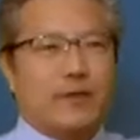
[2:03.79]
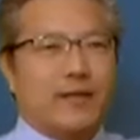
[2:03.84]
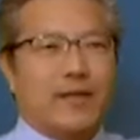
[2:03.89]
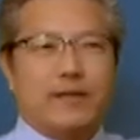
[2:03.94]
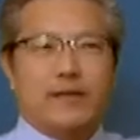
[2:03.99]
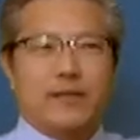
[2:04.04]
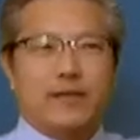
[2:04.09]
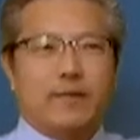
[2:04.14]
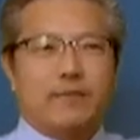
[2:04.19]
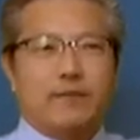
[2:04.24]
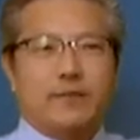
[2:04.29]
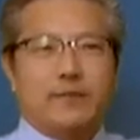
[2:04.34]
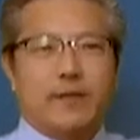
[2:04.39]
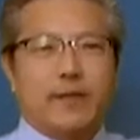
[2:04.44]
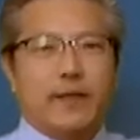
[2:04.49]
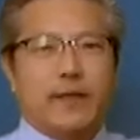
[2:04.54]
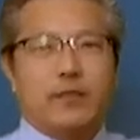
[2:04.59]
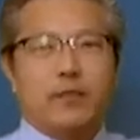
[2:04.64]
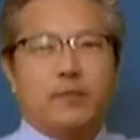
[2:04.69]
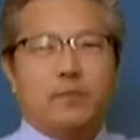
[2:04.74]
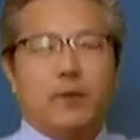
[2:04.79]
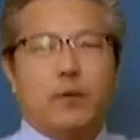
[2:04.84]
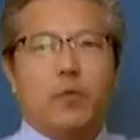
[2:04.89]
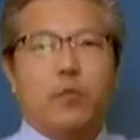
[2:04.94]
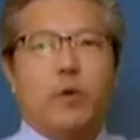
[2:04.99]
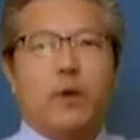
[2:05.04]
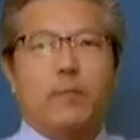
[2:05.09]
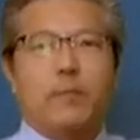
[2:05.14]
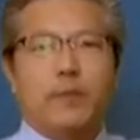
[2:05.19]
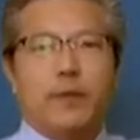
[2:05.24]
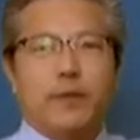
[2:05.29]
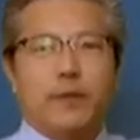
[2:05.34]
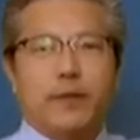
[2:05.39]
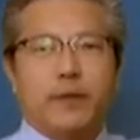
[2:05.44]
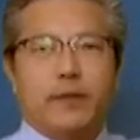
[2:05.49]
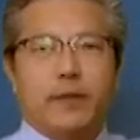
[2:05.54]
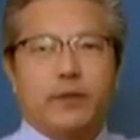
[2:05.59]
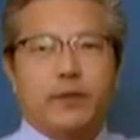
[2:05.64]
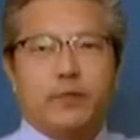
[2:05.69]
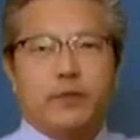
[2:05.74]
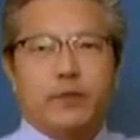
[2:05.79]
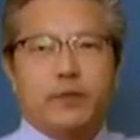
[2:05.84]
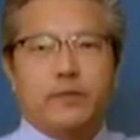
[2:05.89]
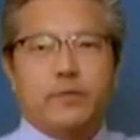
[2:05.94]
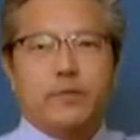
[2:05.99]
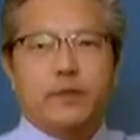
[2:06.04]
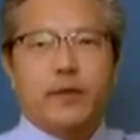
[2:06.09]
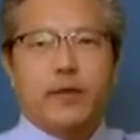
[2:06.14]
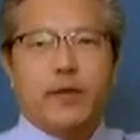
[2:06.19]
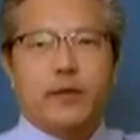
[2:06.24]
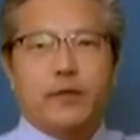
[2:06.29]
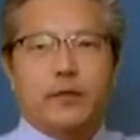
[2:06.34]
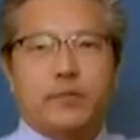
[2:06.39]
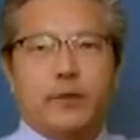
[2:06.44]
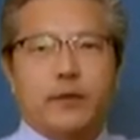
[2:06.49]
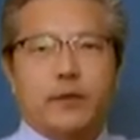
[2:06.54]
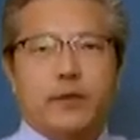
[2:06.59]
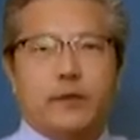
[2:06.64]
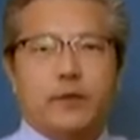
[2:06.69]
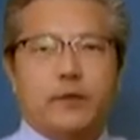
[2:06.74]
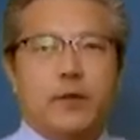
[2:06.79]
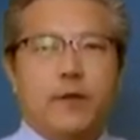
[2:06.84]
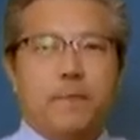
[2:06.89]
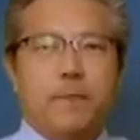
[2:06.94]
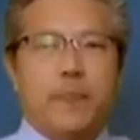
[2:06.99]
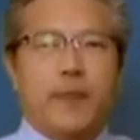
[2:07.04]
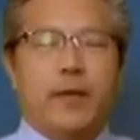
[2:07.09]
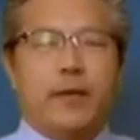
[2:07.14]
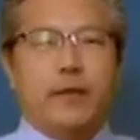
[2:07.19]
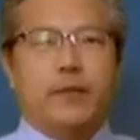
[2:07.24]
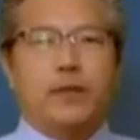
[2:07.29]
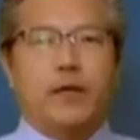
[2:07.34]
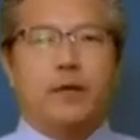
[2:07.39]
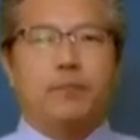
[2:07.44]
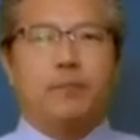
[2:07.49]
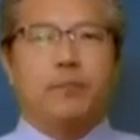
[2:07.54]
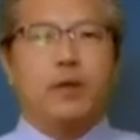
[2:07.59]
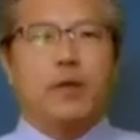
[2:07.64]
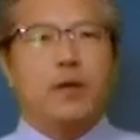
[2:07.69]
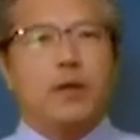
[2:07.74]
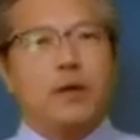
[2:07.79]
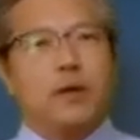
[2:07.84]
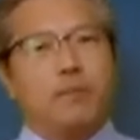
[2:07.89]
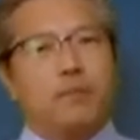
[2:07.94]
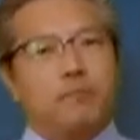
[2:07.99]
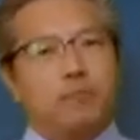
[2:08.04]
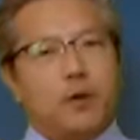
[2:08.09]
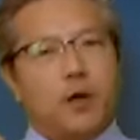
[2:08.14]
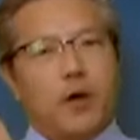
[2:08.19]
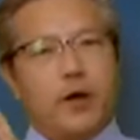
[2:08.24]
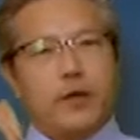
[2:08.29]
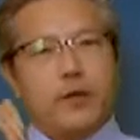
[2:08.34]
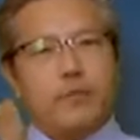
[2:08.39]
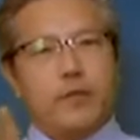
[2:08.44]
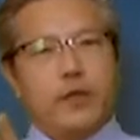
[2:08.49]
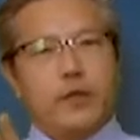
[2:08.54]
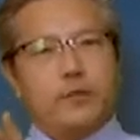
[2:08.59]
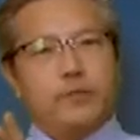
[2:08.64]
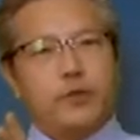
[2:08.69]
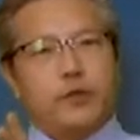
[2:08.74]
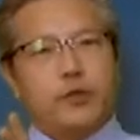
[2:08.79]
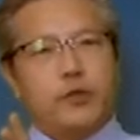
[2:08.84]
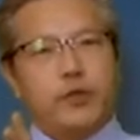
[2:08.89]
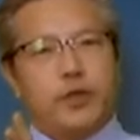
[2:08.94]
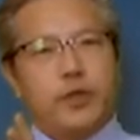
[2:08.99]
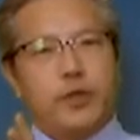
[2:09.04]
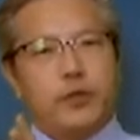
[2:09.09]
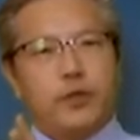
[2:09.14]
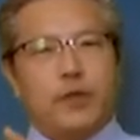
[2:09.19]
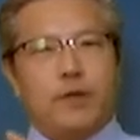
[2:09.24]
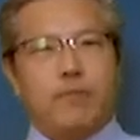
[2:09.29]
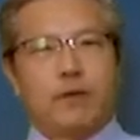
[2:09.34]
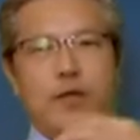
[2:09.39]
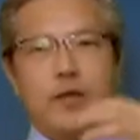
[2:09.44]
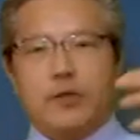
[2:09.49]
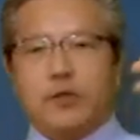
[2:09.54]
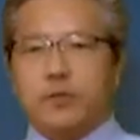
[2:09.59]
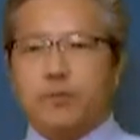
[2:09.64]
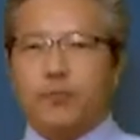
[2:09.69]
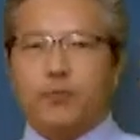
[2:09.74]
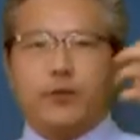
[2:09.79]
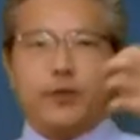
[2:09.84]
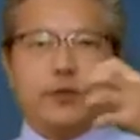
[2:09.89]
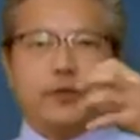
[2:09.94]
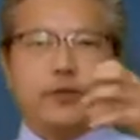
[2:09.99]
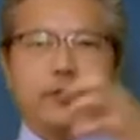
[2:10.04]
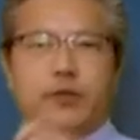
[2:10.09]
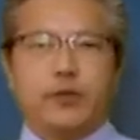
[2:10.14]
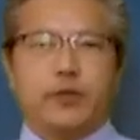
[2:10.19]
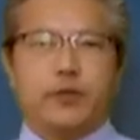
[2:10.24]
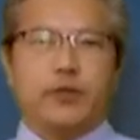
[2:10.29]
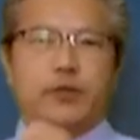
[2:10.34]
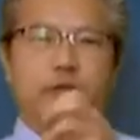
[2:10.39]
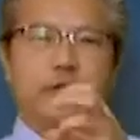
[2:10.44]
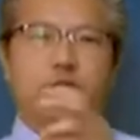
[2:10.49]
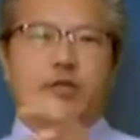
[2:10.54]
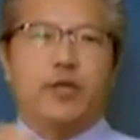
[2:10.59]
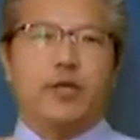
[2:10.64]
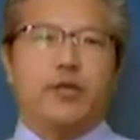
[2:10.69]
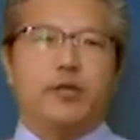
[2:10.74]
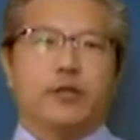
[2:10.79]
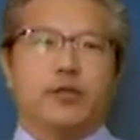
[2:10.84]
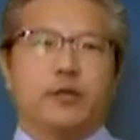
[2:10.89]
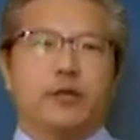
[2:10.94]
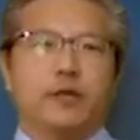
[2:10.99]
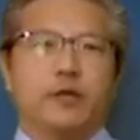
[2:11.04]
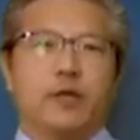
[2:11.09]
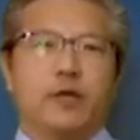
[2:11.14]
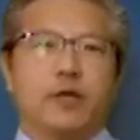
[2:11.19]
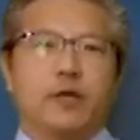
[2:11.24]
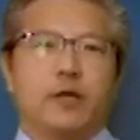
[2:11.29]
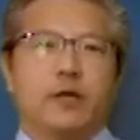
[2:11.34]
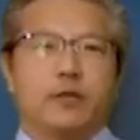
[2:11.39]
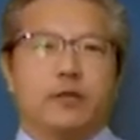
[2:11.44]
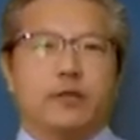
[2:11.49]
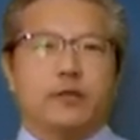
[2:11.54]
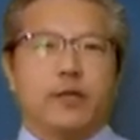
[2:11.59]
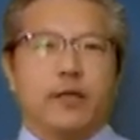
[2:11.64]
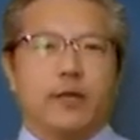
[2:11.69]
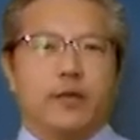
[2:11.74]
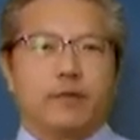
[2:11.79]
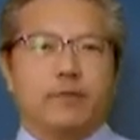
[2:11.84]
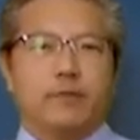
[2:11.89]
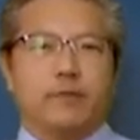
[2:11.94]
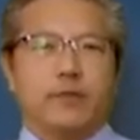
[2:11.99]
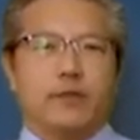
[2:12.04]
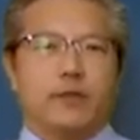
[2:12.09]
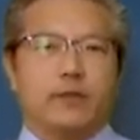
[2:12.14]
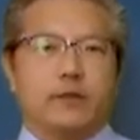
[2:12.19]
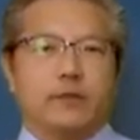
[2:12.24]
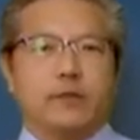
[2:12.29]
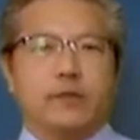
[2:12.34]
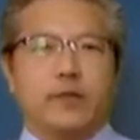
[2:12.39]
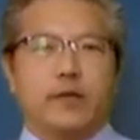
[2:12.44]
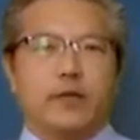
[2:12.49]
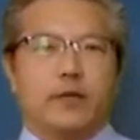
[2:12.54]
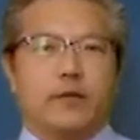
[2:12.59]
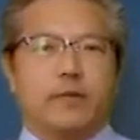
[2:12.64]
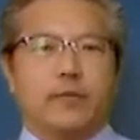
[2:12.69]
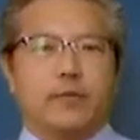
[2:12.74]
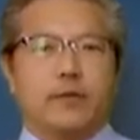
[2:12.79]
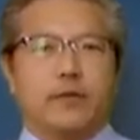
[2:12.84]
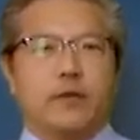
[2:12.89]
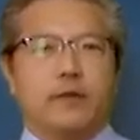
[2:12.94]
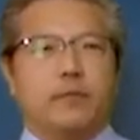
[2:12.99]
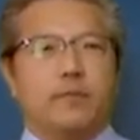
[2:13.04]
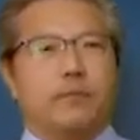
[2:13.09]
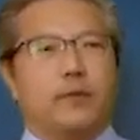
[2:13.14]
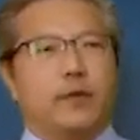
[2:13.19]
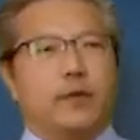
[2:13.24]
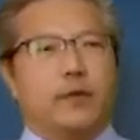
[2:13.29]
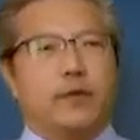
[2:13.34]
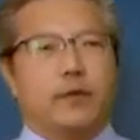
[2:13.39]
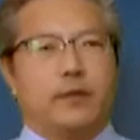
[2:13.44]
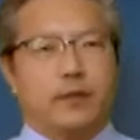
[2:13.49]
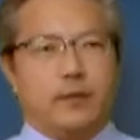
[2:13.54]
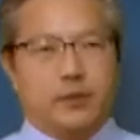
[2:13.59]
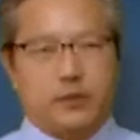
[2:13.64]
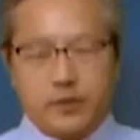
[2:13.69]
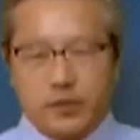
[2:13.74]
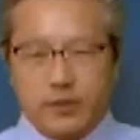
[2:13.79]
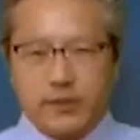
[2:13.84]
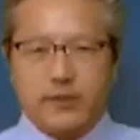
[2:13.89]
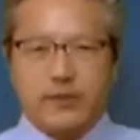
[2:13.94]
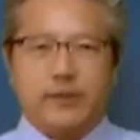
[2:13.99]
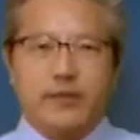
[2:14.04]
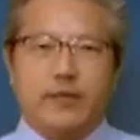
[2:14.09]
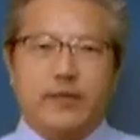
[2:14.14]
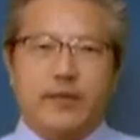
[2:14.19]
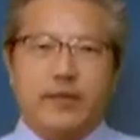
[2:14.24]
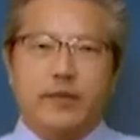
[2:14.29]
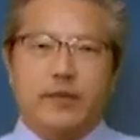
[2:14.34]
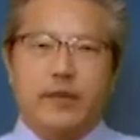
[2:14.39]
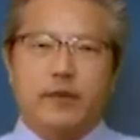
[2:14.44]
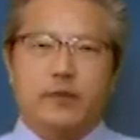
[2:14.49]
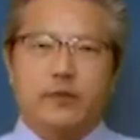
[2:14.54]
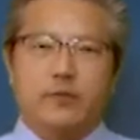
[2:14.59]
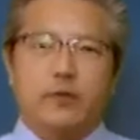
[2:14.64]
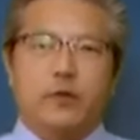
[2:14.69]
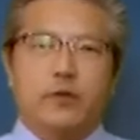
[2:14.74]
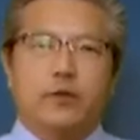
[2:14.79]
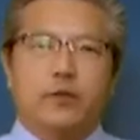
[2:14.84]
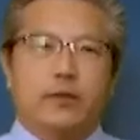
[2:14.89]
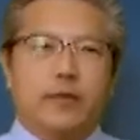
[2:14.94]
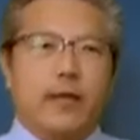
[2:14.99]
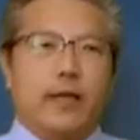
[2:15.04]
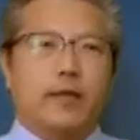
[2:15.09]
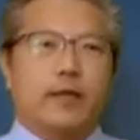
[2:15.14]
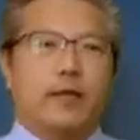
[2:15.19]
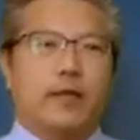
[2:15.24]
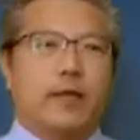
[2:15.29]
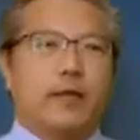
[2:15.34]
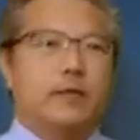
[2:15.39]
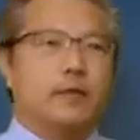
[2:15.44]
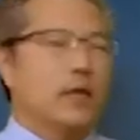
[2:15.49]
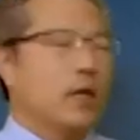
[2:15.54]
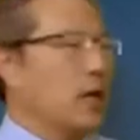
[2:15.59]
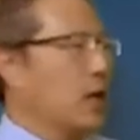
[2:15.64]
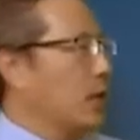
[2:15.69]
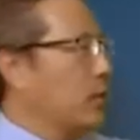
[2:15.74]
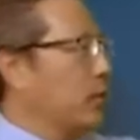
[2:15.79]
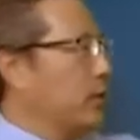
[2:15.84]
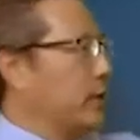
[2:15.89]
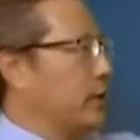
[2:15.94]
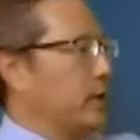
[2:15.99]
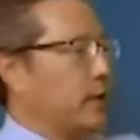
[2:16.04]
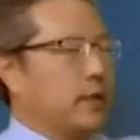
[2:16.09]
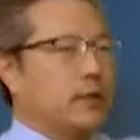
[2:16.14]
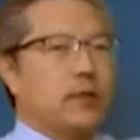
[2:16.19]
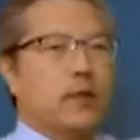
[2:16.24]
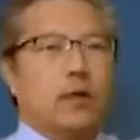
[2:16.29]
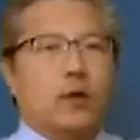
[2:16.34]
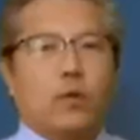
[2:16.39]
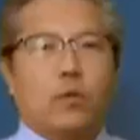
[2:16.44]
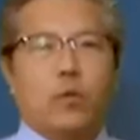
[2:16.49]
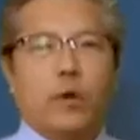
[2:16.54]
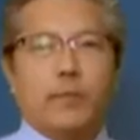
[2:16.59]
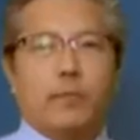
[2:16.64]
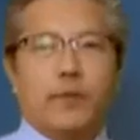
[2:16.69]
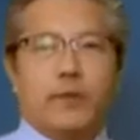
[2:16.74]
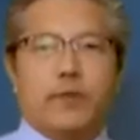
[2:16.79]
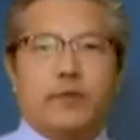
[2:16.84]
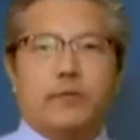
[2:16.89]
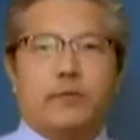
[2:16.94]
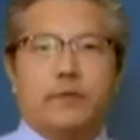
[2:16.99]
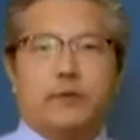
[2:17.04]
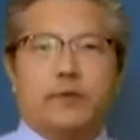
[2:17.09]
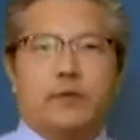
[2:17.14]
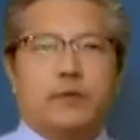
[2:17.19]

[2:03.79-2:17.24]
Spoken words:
Not 7 seconds, but 1 minute. And the reason for that is because in a automated machine, you have lots of pressure and agitation to get everything, but it's just sitting there. So in that case, we need 1 minute